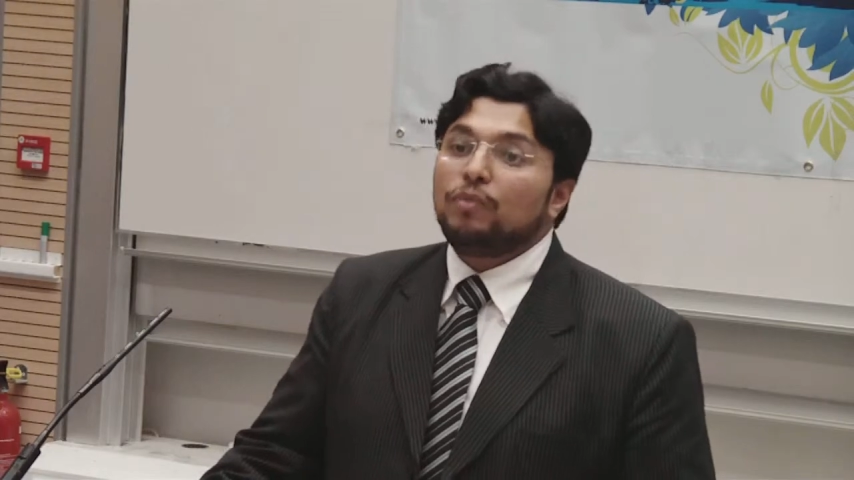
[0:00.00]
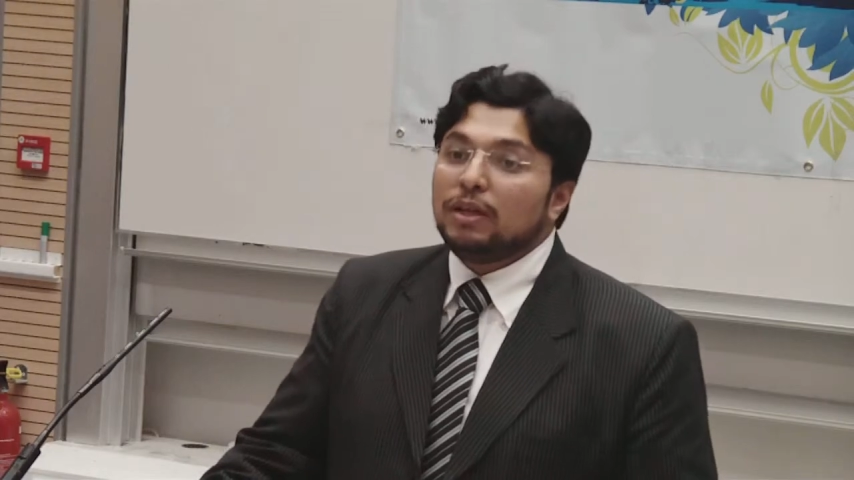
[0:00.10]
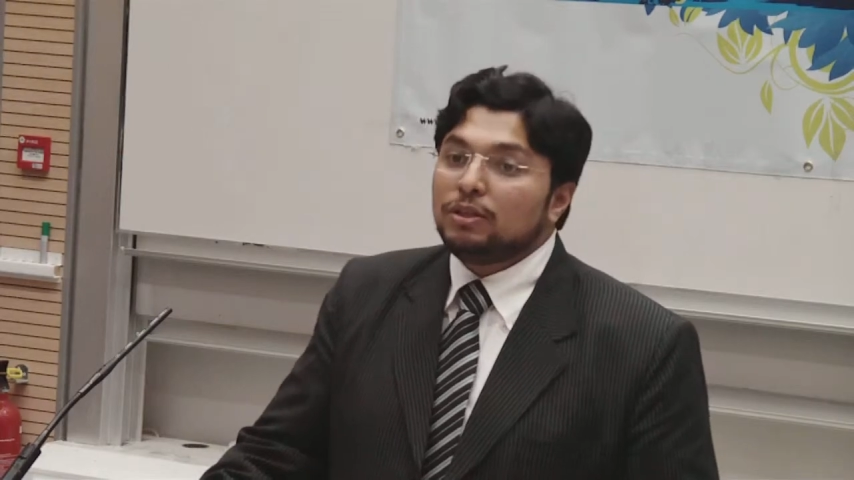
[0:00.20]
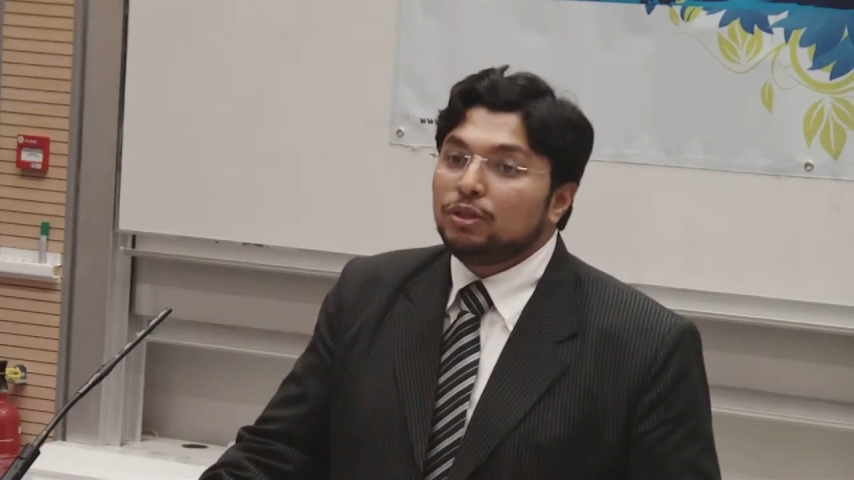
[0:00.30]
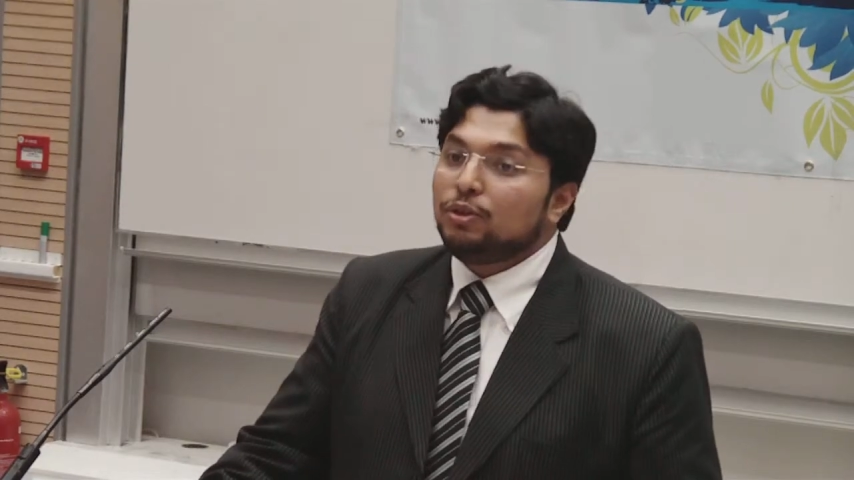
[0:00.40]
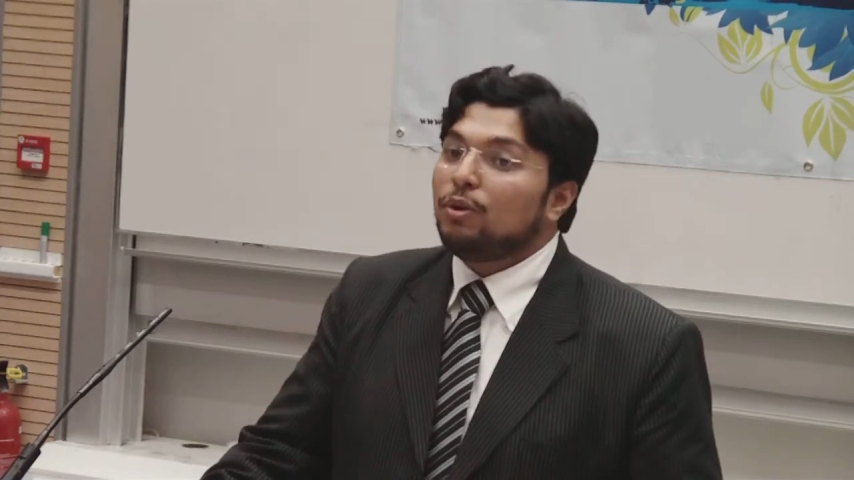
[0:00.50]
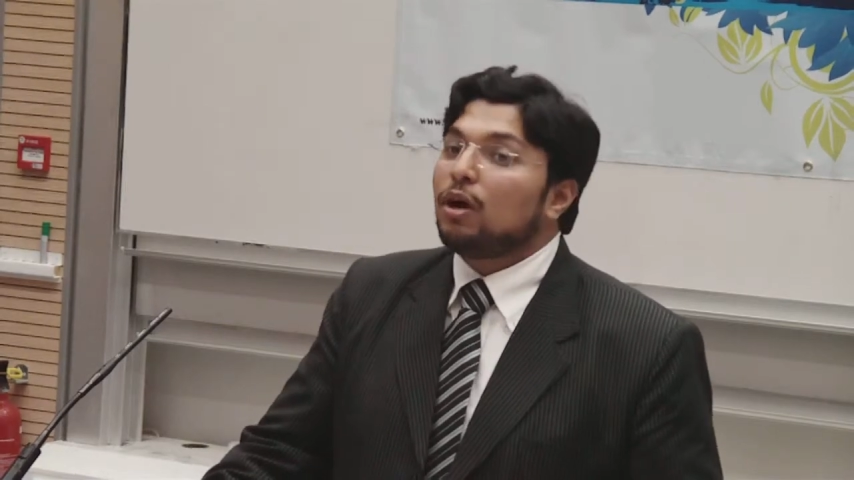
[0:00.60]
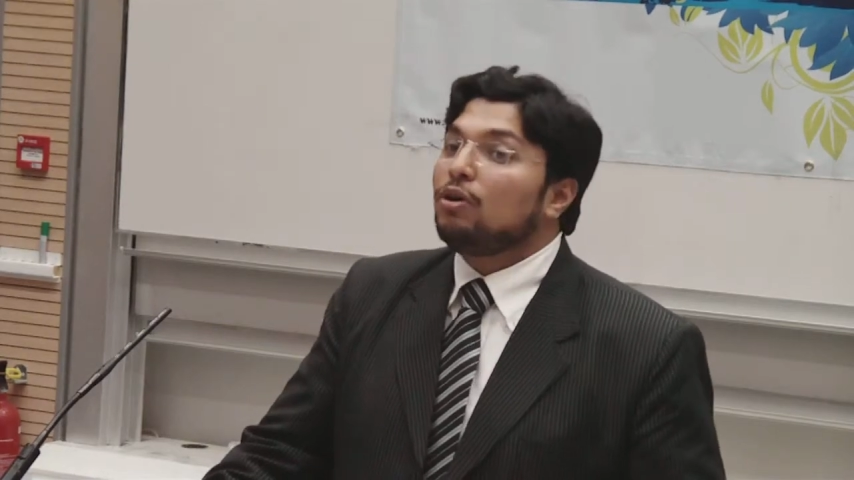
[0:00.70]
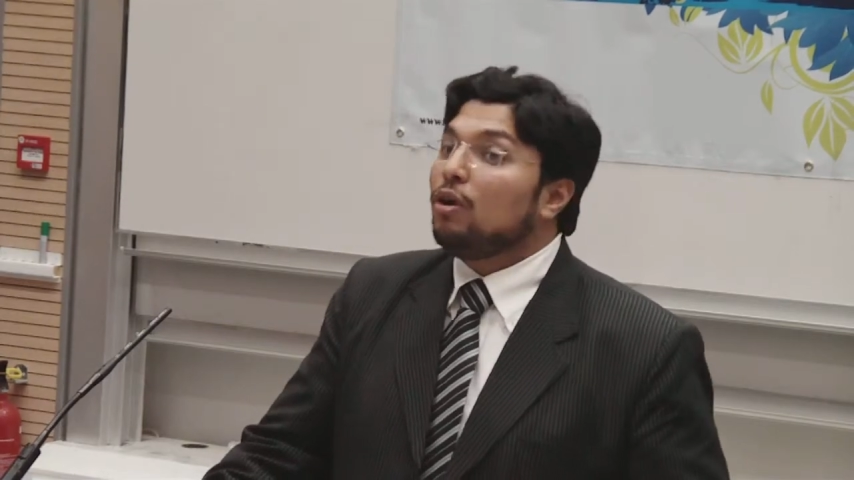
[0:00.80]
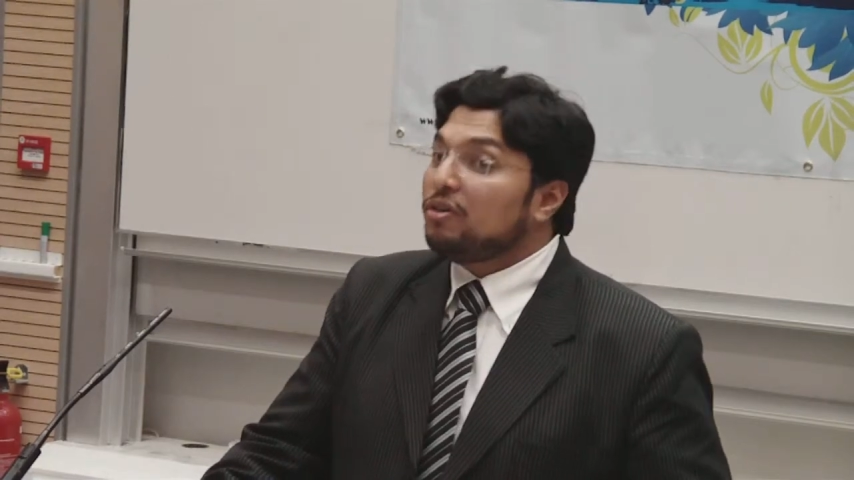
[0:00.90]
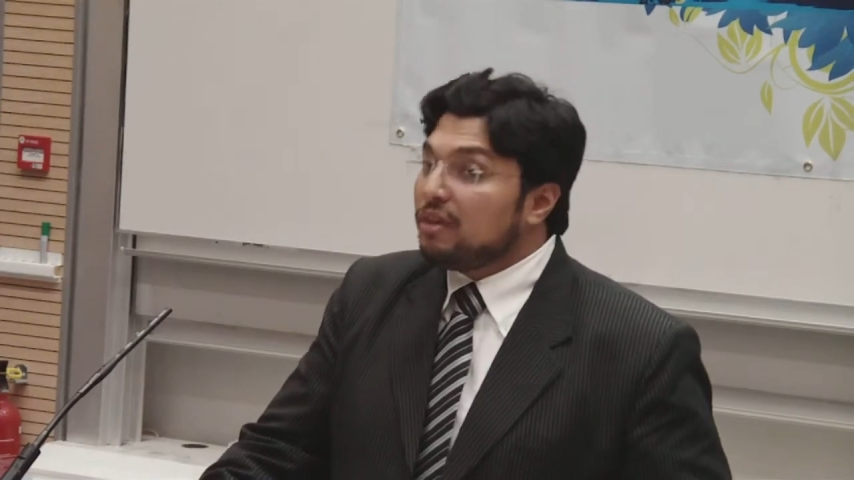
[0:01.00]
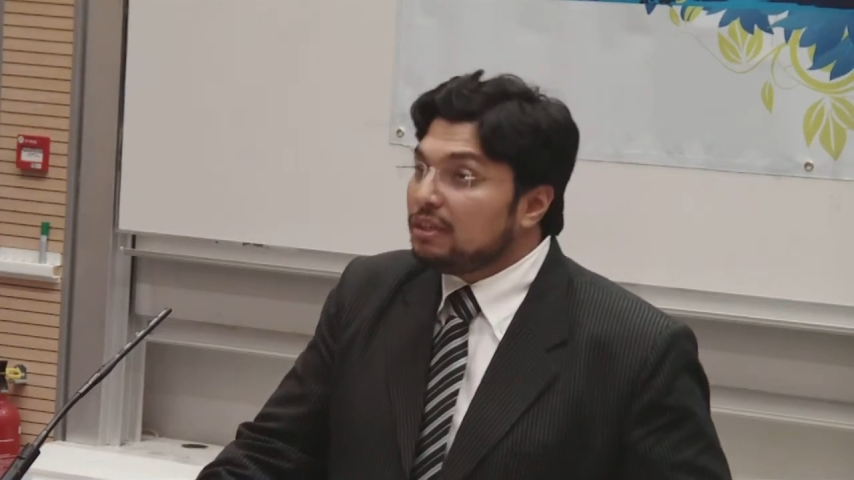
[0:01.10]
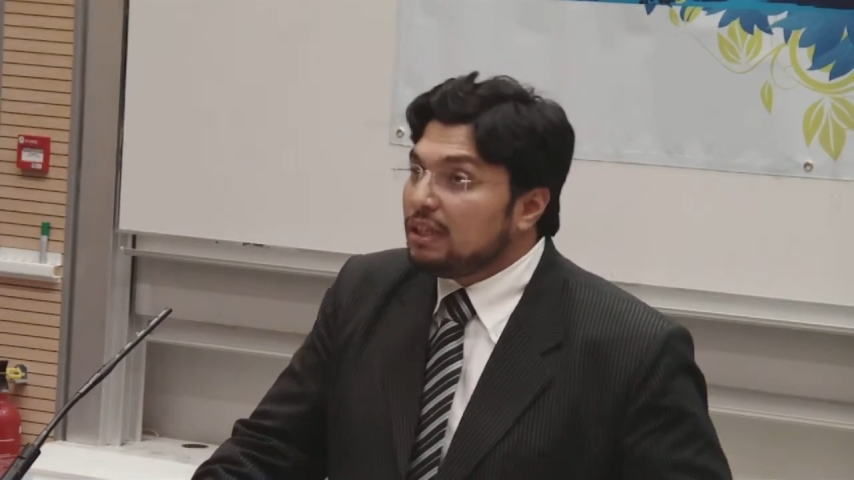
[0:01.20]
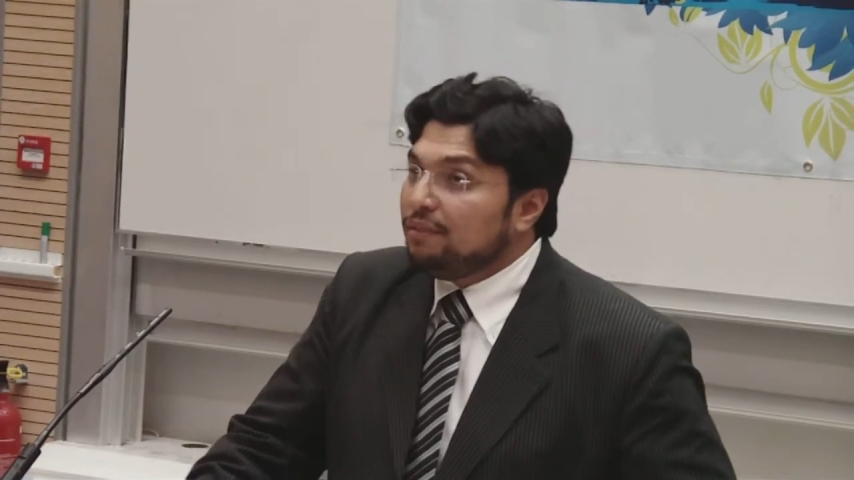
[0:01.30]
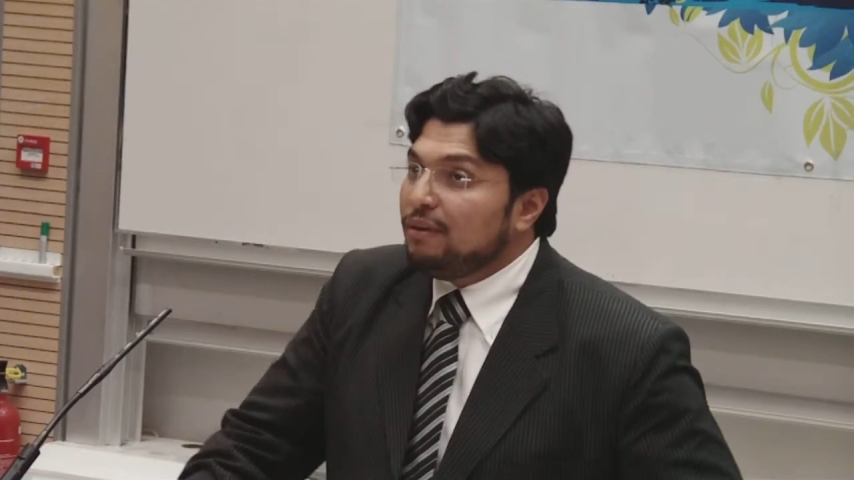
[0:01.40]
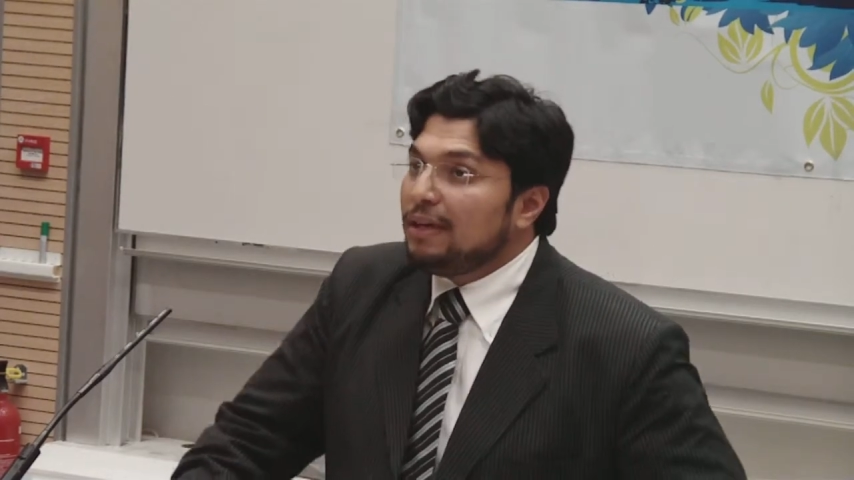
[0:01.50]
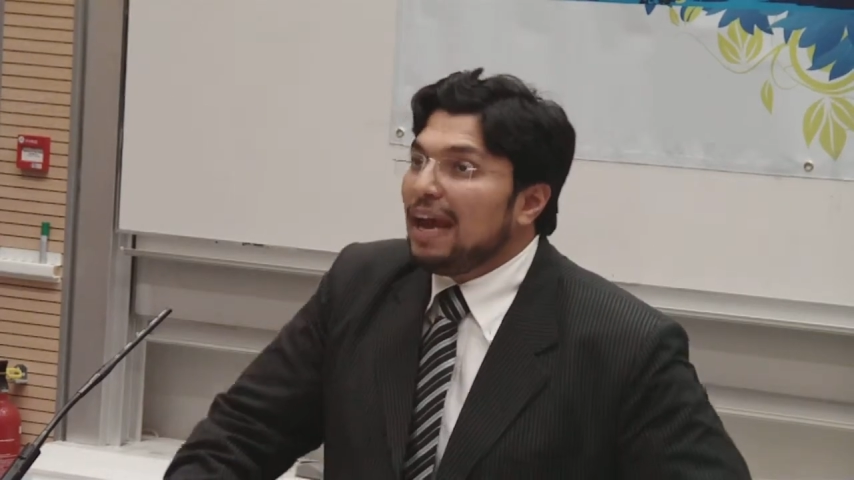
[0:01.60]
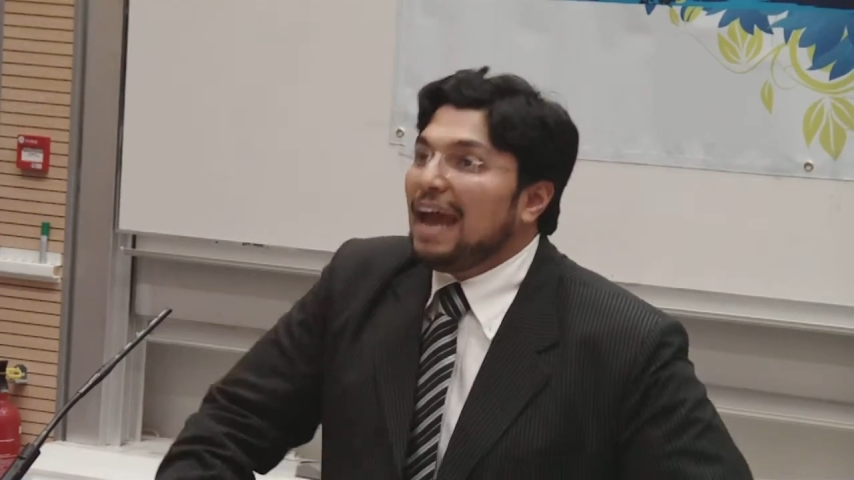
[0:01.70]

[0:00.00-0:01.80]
which you are not receiving